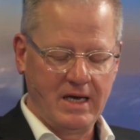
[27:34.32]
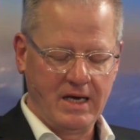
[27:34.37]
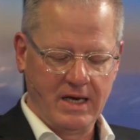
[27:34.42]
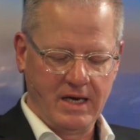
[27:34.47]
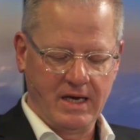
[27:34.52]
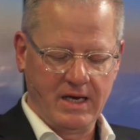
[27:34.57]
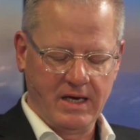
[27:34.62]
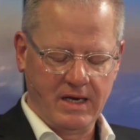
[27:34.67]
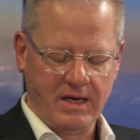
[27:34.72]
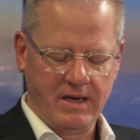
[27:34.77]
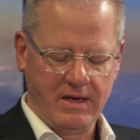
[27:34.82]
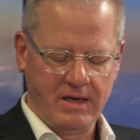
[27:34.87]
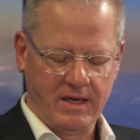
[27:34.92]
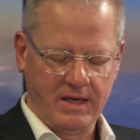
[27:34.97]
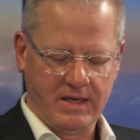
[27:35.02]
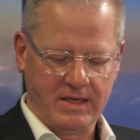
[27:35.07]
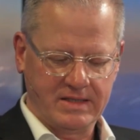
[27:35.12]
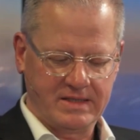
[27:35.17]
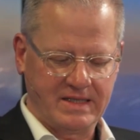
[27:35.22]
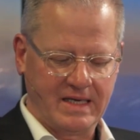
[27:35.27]

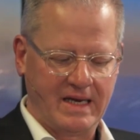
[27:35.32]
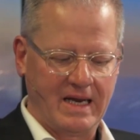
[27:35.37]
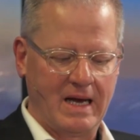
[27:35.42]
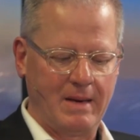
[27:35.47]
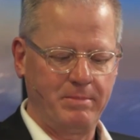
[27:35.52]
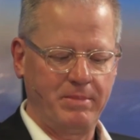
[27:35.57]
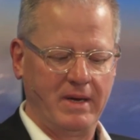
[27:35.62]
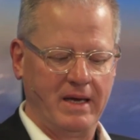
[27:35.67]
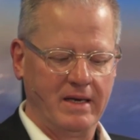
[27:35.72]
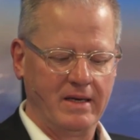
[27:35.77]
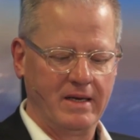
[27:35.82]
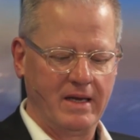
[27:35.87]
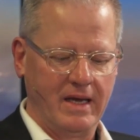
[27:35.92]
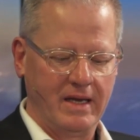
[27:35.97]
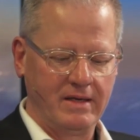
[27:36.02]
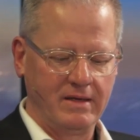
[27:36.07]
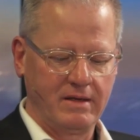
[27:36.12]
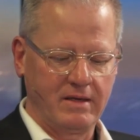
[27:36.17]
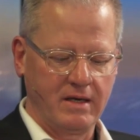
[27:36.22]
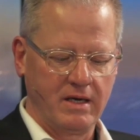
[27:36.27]
set up,
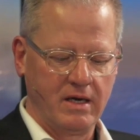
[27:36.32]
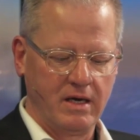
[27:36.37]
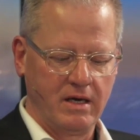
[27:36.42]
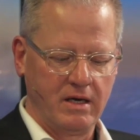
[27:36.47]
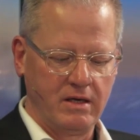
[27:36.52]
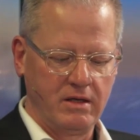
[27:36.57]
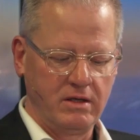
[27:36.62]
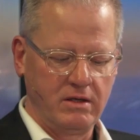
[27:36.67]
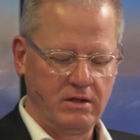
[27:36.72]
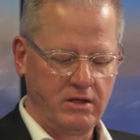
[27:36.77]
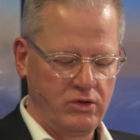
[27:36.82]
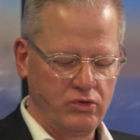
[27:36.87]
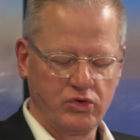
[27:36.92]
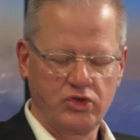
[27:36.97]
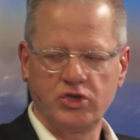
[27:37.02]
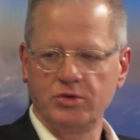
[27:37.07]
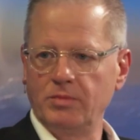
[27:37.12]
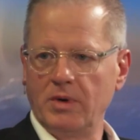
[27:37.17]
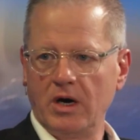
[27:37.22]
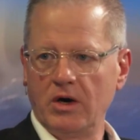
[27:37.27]
and
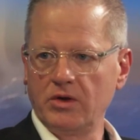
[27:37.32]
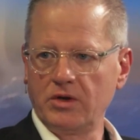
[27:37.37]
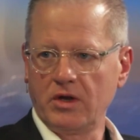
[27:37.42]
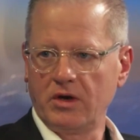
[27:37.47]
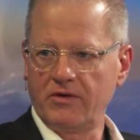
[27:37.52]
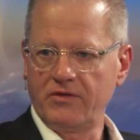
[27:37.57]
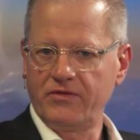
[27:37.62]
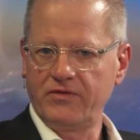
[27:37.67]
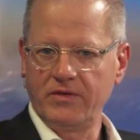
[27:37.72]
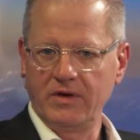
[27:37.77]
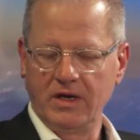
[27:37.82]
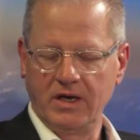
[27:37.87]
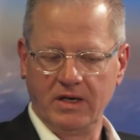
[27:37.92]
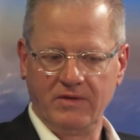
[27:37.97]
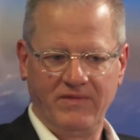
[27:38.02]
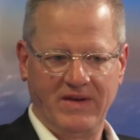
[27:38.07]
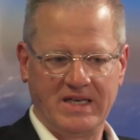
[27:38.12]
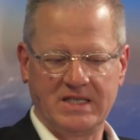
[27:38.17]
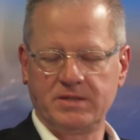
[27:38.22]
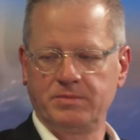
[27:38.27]
huge amount of
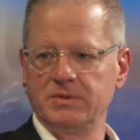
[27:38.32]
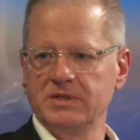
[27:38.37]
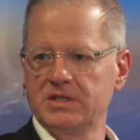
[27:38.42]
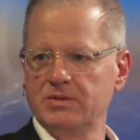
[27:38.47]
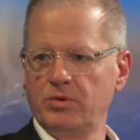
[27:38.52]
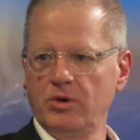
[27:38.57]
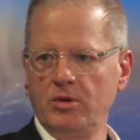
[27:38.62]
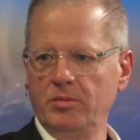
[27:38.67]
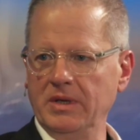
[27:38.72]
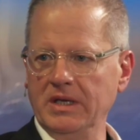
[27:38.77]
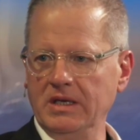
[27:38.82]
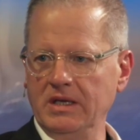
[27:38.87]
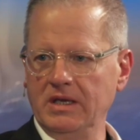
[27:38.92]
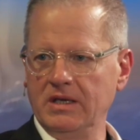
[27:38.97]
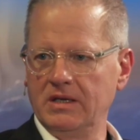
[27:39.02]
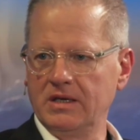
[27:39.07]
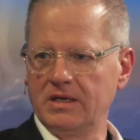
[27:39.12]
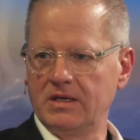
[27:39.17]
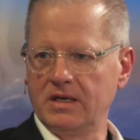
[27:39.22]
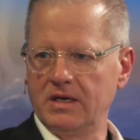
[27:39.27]
investments will be
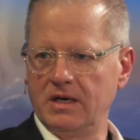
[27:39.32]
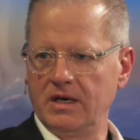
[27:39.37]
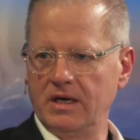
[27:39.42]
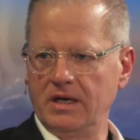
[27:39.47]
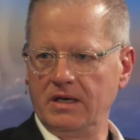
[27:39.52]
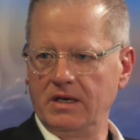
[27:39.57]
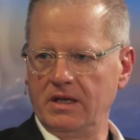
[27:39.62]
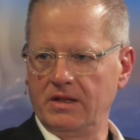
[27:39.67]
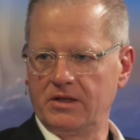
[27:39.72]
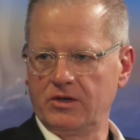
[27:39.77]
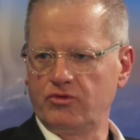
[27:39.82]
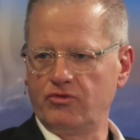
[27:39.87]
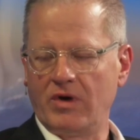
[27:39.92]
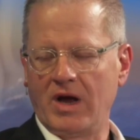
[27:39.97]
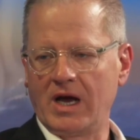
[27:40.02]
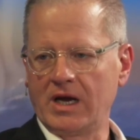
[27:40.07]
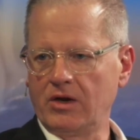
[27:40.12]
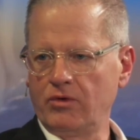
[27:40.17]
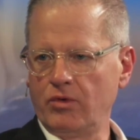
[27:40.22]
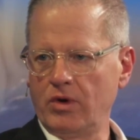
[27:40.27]
needed. In the
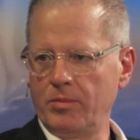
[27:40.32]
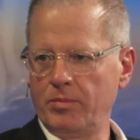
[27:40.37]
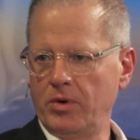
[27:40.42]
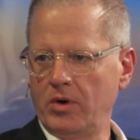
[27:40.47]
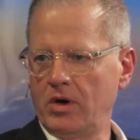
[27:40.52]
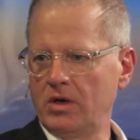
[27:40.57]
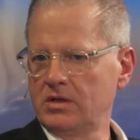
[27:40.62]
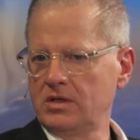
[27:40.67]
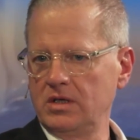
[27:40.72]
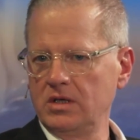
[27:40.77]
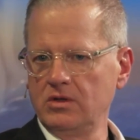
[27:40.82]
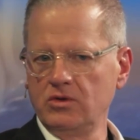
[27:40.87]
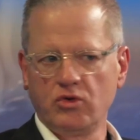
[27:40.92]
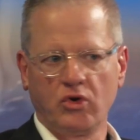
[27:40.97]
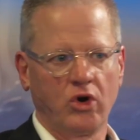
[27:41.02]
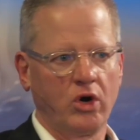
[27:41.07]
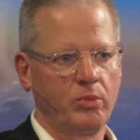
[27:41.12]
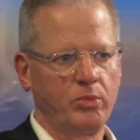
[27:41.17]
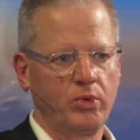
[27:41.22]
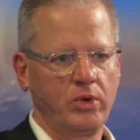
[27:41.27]
Draghi report in
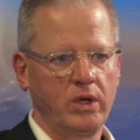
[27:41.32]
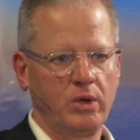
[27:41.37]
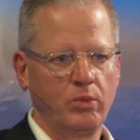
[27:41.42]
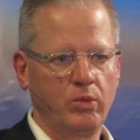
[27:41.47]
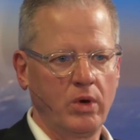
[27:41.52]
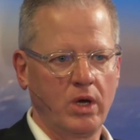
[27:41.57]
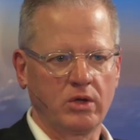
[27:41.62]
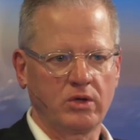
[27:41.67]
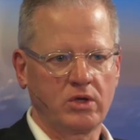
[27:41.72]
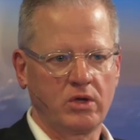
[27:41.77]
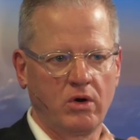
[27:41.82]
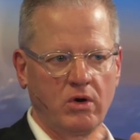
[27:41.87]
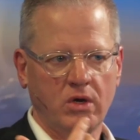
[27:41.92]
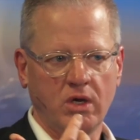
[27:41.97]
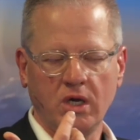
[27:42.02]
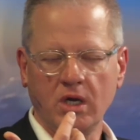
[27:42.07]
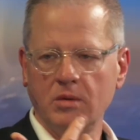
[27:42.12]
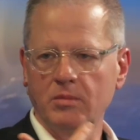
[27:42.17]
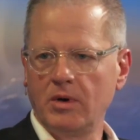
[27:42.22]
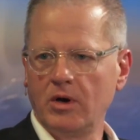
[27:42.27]
Europe, we were
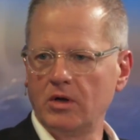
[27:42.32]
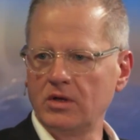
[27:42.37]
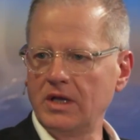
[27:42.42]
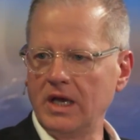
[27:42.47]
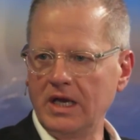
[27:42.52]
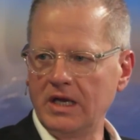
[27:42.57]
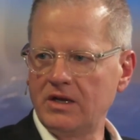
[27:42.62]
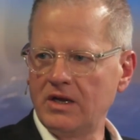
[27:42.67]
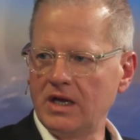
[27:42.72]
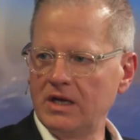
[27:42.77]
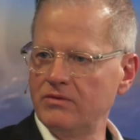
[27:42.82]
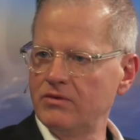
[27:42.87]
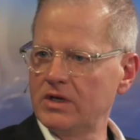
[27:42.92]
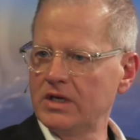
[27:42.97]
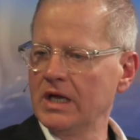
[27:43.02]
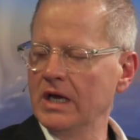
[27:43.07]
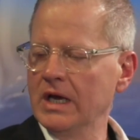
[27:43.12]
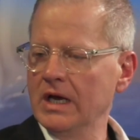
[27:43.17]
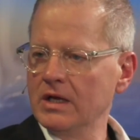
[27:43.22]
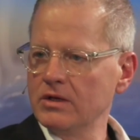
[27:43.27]
talking about
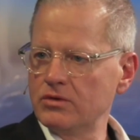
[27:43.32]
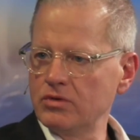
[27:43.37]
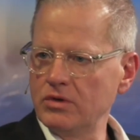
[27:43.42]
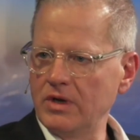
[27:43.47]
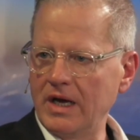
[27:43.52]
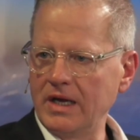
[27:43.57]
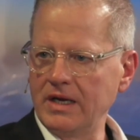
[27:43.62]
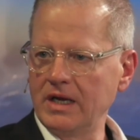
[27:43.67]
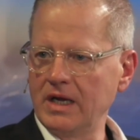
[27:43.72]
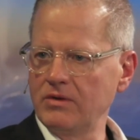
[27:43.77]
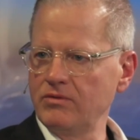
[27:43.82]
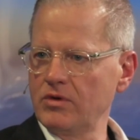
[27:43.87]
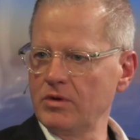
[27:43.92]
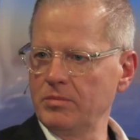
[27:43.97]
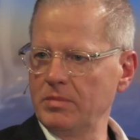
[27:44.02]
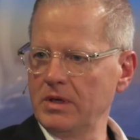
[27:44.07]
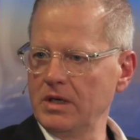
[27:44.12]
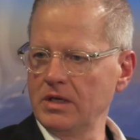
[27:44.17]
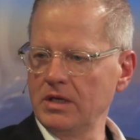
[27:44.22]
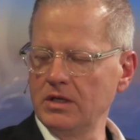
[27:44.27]
800 to
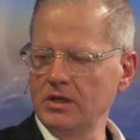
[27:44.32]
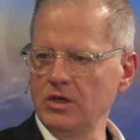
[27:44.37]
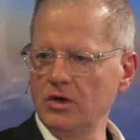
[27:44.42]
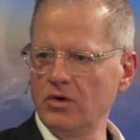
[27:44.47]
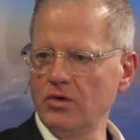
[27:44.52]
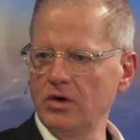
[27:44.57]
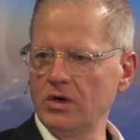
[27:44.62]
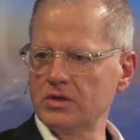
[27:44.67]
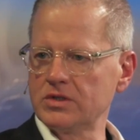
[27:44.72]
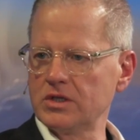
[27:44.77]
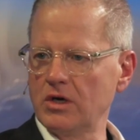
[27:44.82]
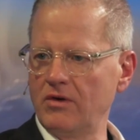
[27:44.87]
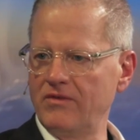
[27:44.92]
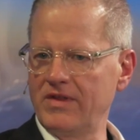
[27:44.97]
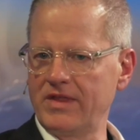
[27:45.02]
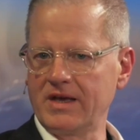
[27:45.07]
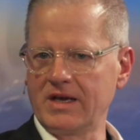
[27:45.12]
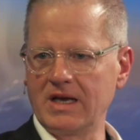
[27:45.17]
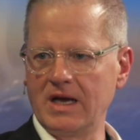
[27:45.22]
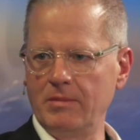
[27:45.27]
900 billion euros
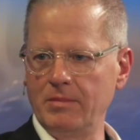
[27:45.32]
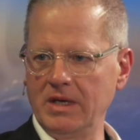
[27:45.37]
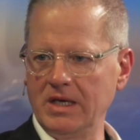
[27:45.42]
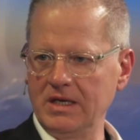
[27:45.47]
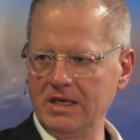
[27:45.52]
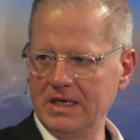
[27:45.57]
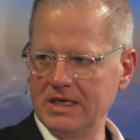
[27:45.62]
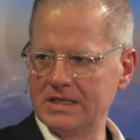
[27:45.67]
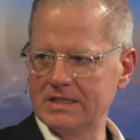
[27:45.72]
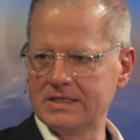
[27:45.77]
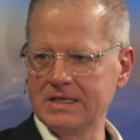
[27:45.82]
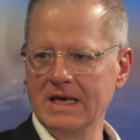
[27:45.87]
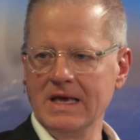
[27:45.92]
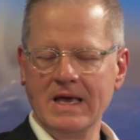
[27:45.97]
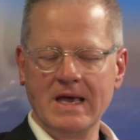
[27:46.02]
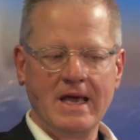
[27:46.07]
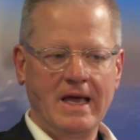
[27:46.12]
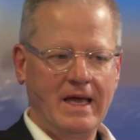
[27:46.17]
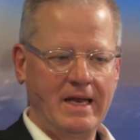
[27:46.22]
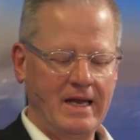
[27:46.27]
over the coming years.
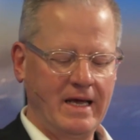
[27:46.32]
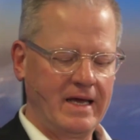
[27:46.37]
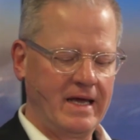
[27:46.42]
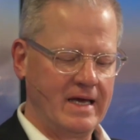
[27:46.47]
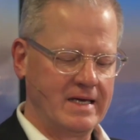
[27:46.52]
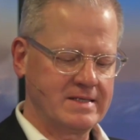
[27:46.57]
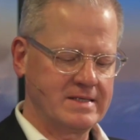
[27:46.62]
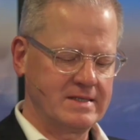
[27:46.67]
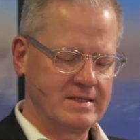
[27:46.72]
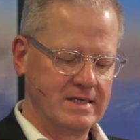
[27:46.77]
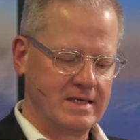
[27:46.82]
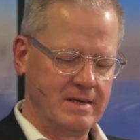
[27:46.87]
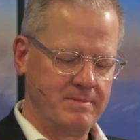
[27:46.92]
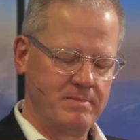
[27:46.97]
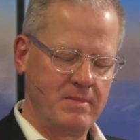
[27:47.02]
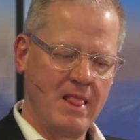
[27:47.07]
And I guess